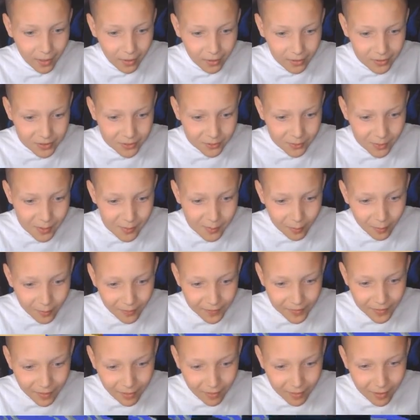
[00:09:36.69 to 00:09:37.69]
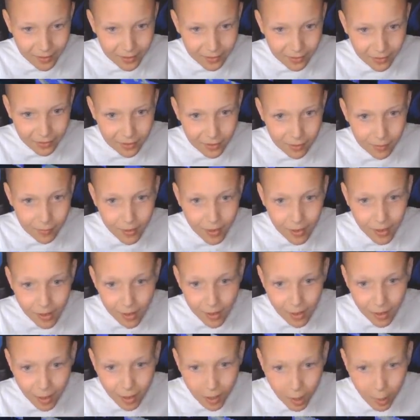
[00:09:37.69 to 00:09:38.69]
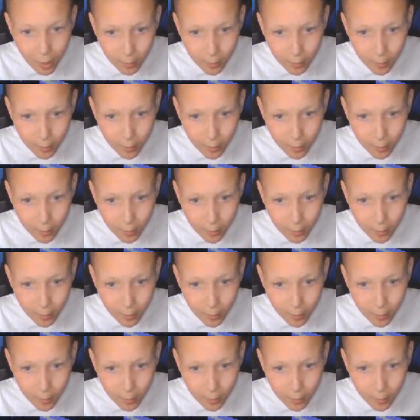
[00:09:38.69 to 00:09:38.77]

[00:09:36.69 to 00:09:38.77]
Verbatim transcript: So we bought the iron golem. Um,